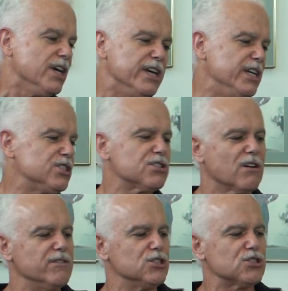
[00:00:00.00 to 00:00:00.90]
each
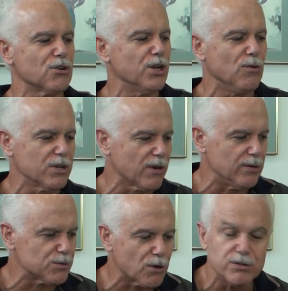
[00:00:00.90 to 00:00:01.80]
serving is 31
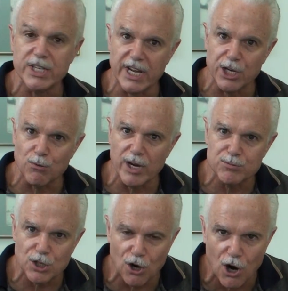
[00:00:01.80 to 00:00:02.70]
grams protein, 8
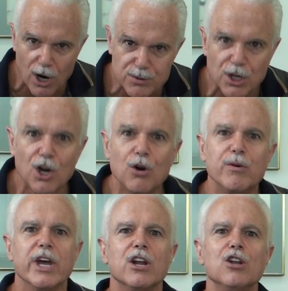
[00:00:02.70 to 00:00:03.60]
grams of carbs.
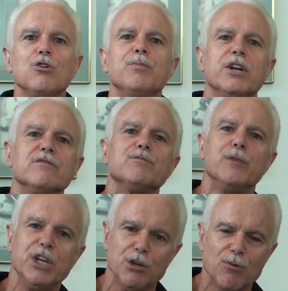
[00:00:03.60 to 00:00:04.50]
We add a little bit of
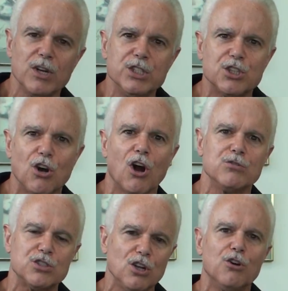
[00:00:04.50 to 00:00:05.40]
medium release
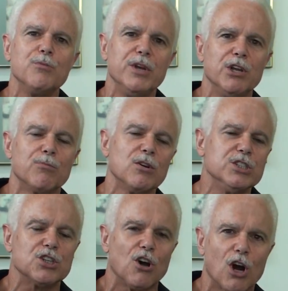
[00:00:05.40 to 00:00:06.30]
carbs, slow to medium
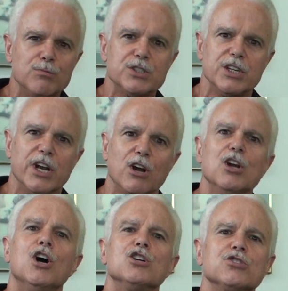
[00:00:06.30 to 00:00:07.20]
release carbs in there,
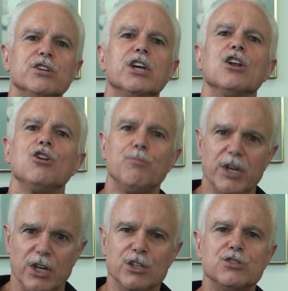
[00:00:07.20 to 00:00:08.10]
so you get a little
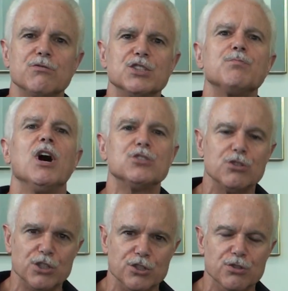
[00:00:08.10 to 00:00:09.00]
bit of insulin response,
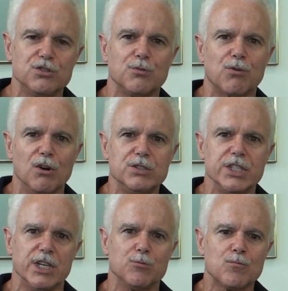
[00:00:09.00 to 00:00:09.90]
so you use the
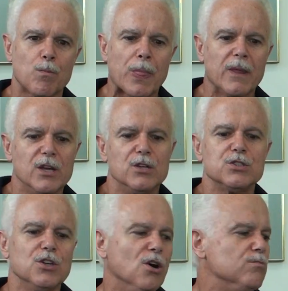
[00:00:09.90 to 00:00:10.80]
protein.
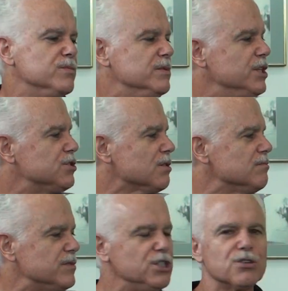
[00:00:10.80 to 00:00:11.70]
So these are
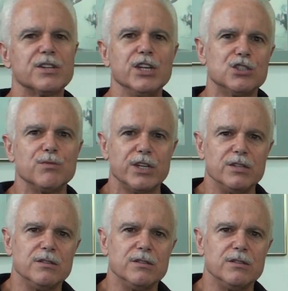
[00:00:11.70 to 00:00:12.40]
things we